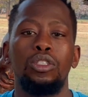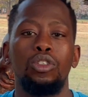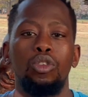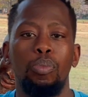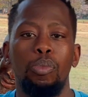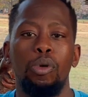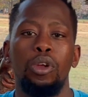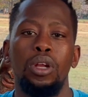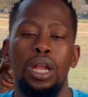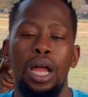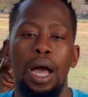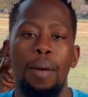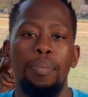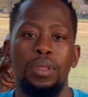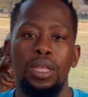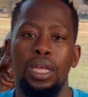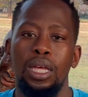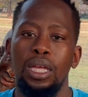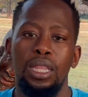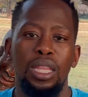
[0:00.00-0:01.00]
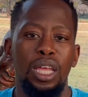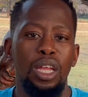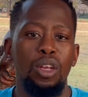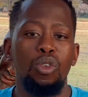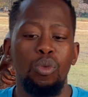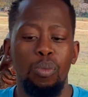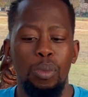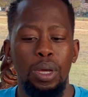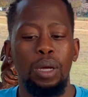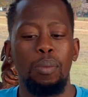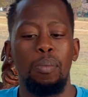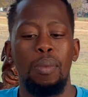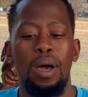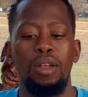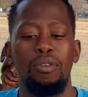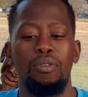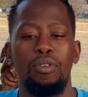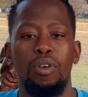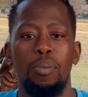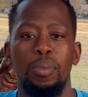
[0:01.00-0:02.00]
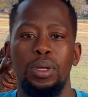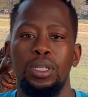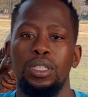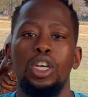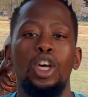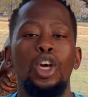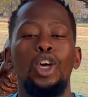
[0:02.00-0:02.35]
you put it up there, and then you make money from it.